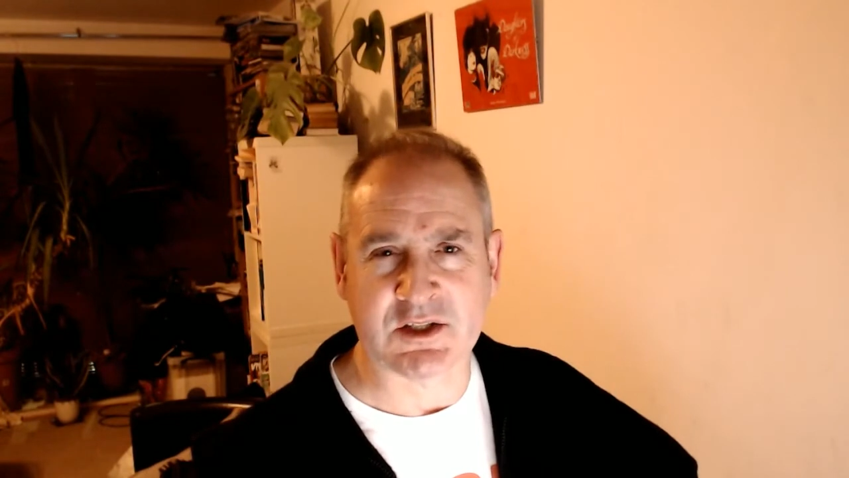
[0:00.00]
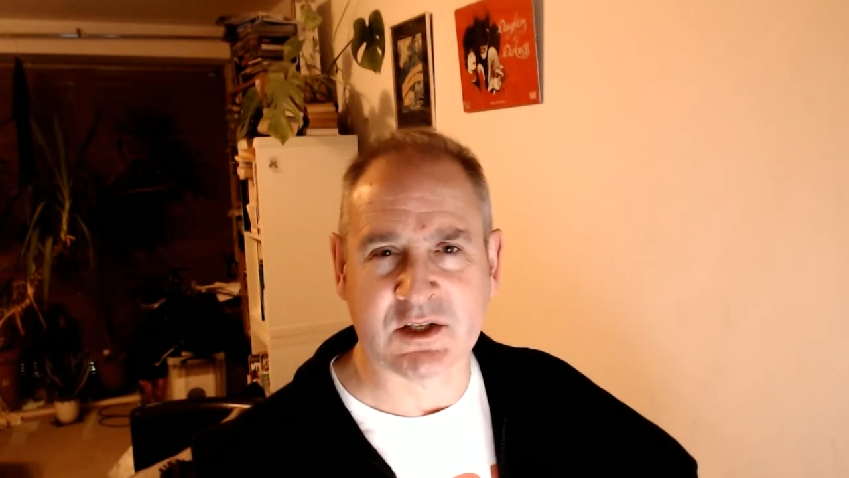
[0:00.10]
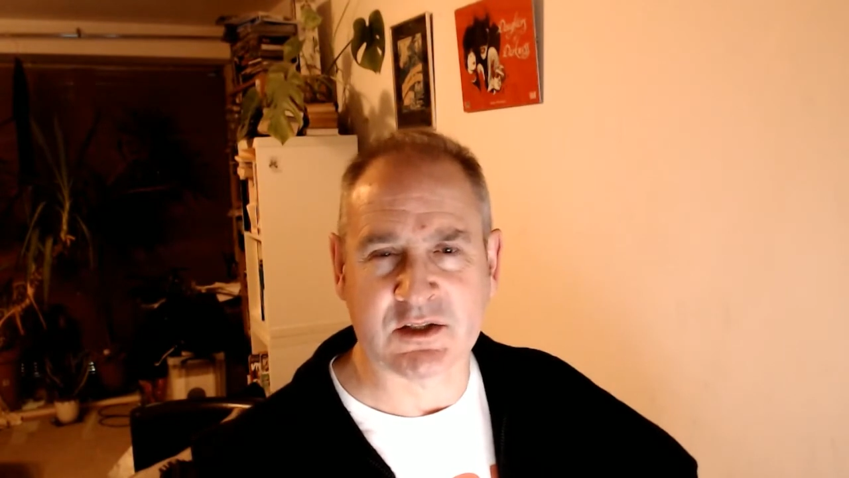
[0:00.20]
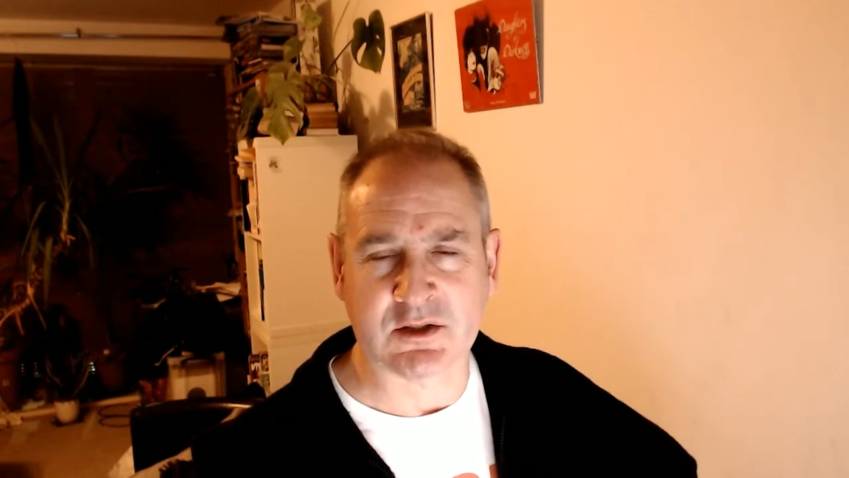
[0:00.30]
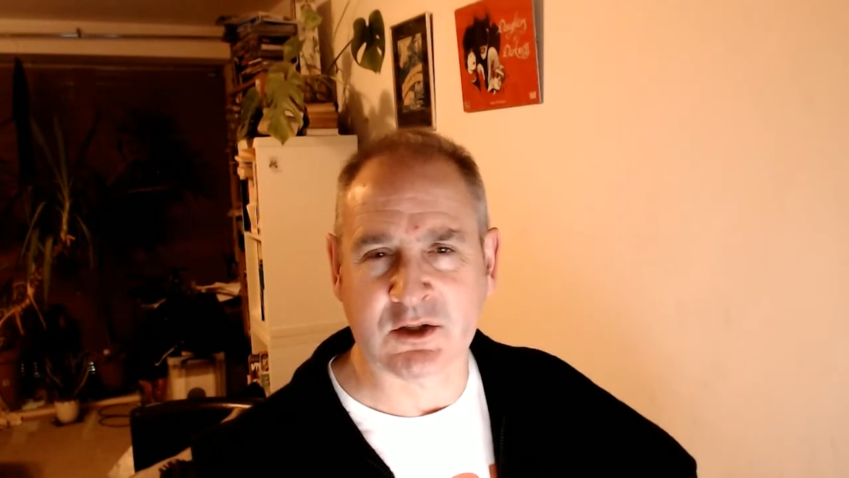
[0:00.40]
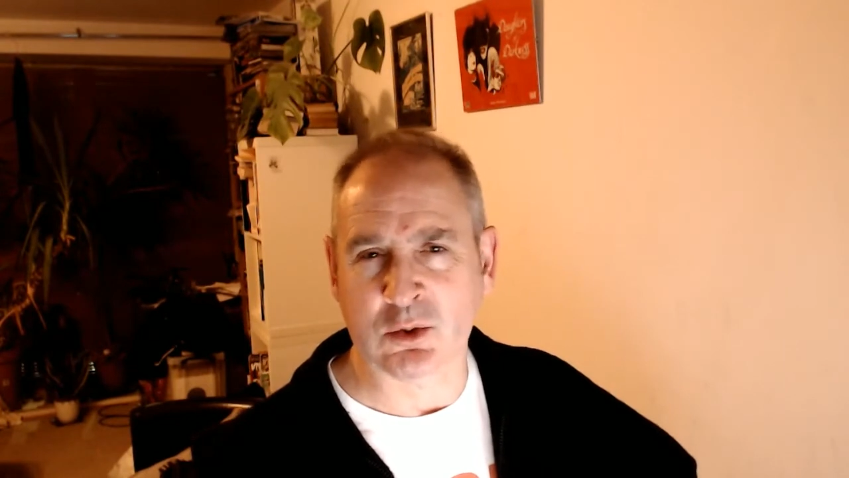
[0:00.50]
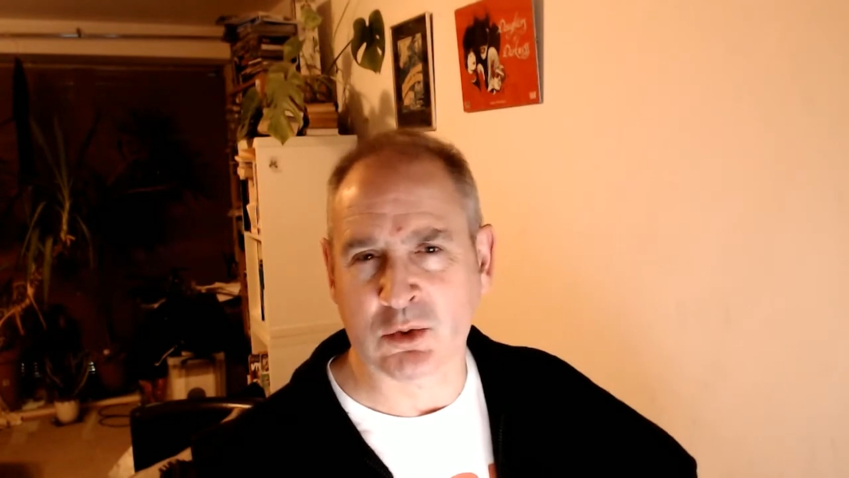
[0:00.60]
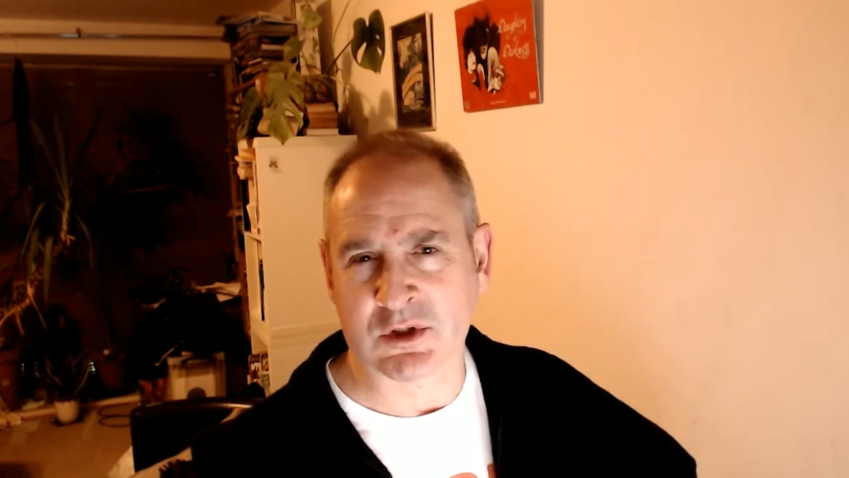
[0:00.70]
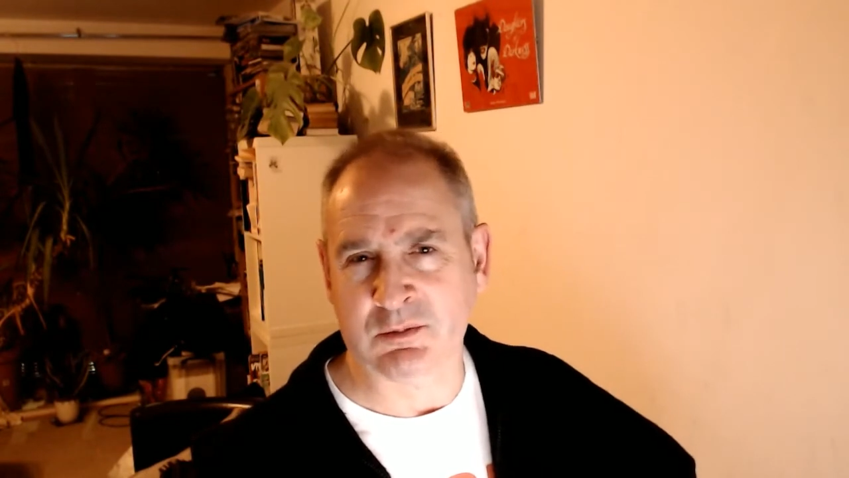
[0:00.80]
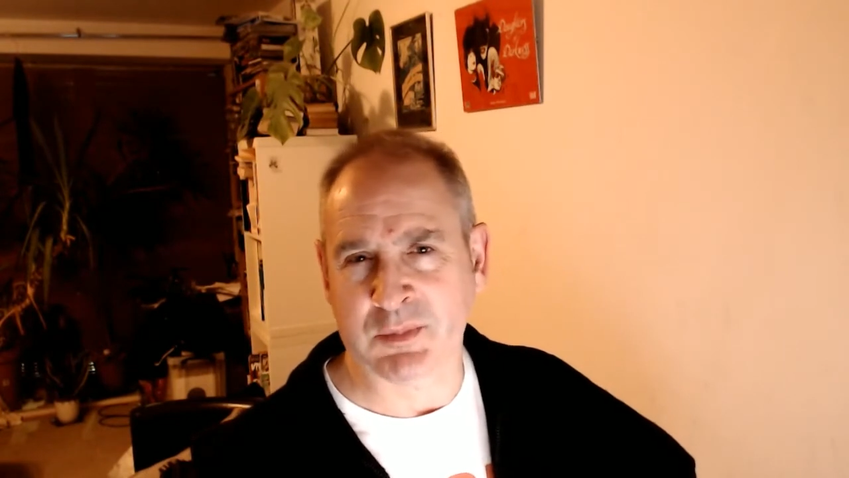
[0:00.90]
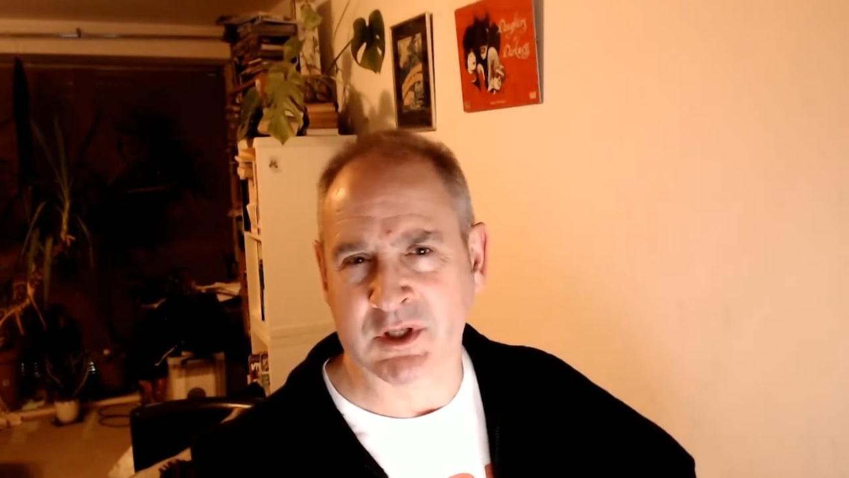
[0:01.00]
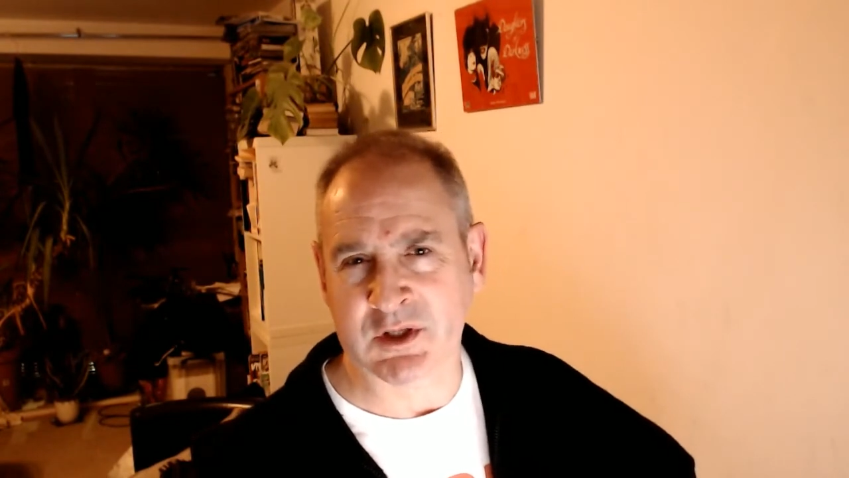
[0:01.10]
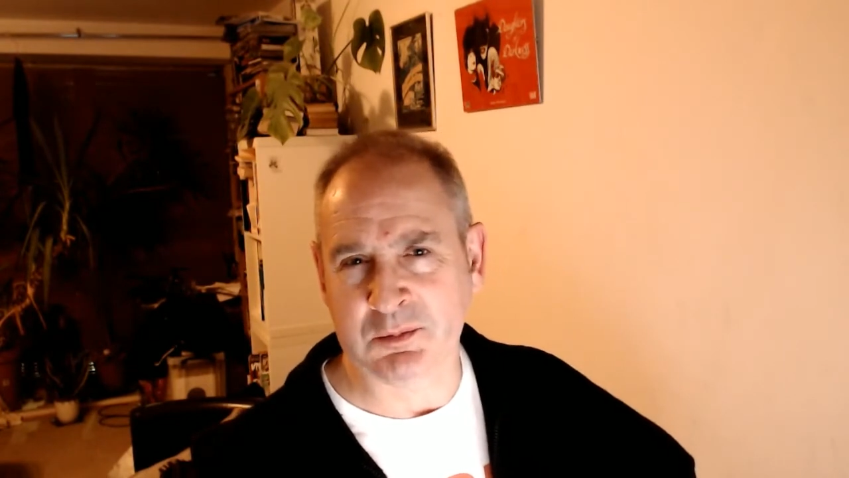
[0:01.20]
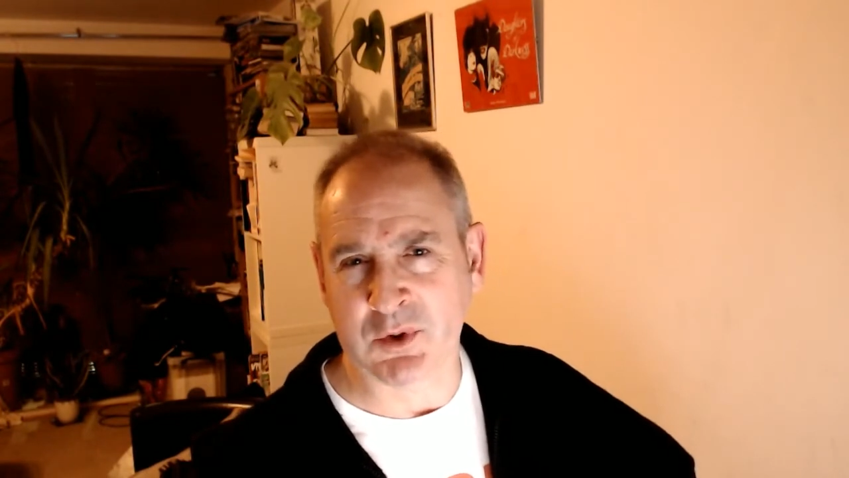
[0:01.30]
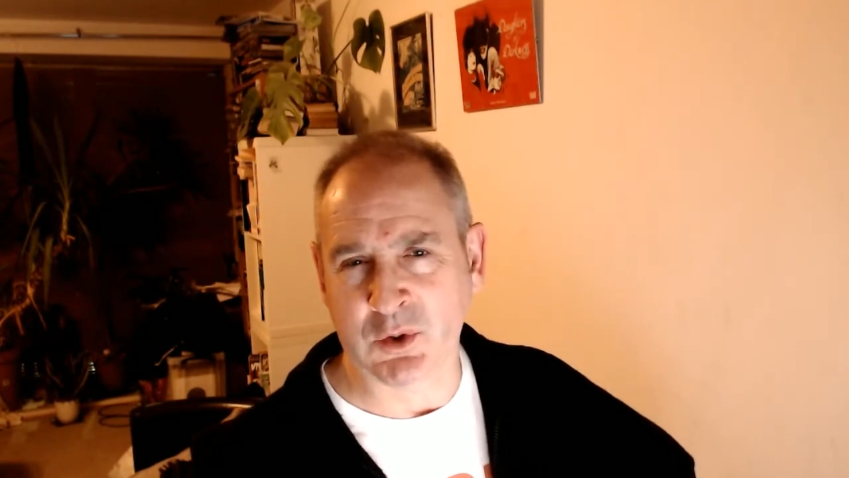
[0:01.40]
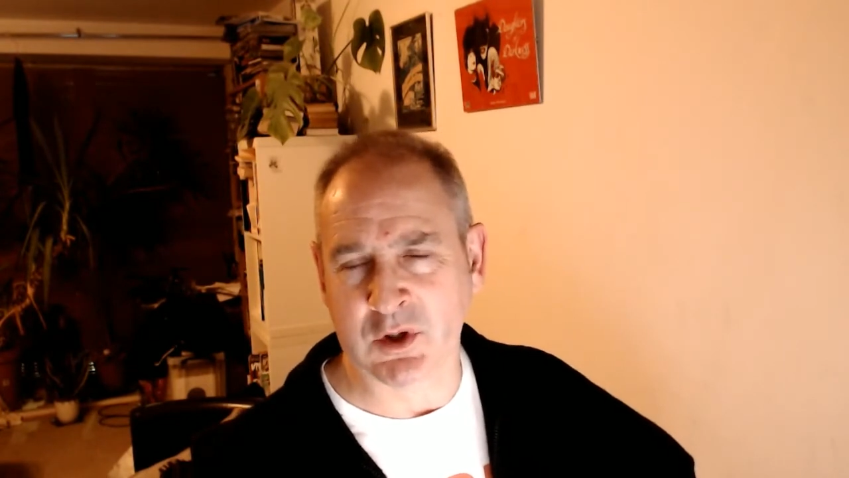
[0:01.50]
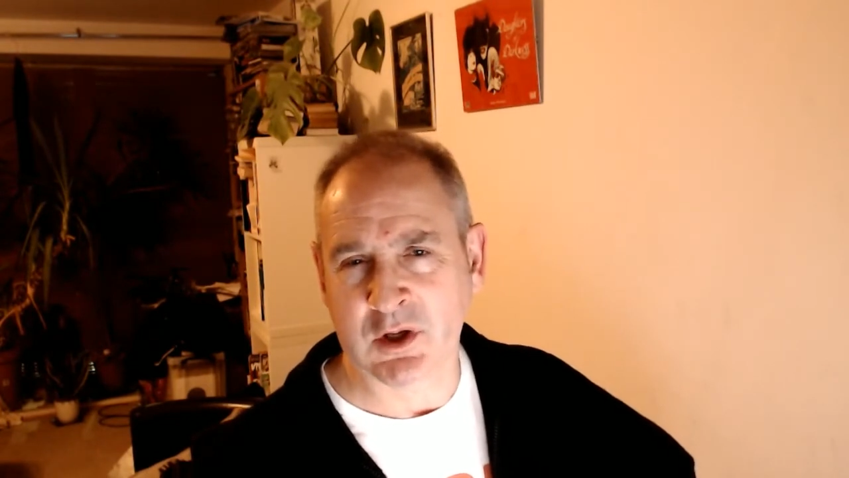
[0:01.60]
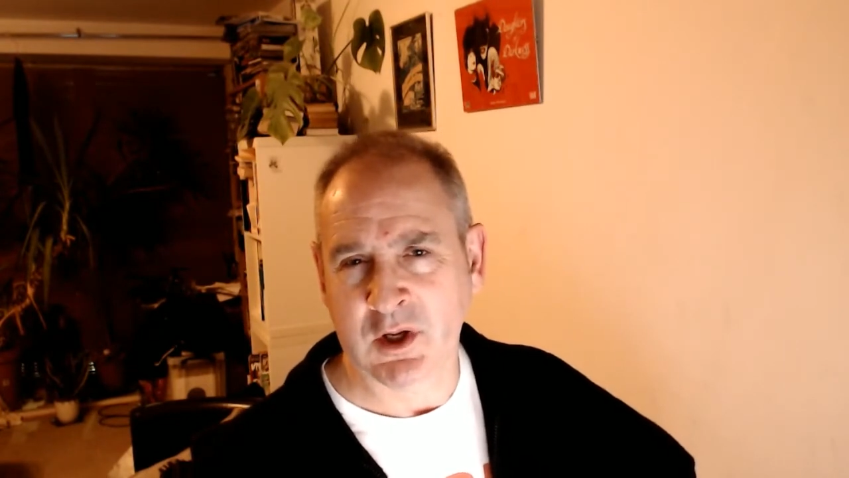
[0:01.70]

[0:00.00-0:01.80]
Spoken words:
is the Gordon Byrne book